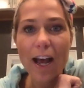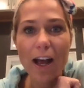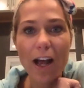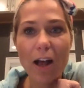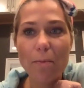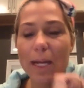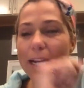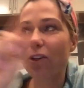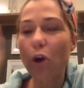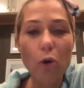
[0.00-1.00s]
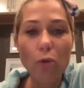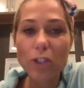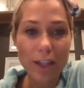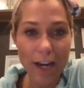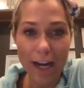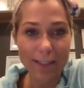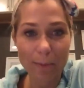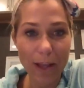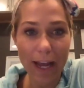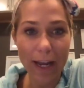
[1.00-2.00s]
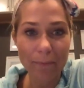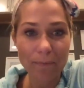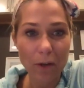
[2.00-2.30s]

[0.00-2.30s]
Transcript: and go to the next play,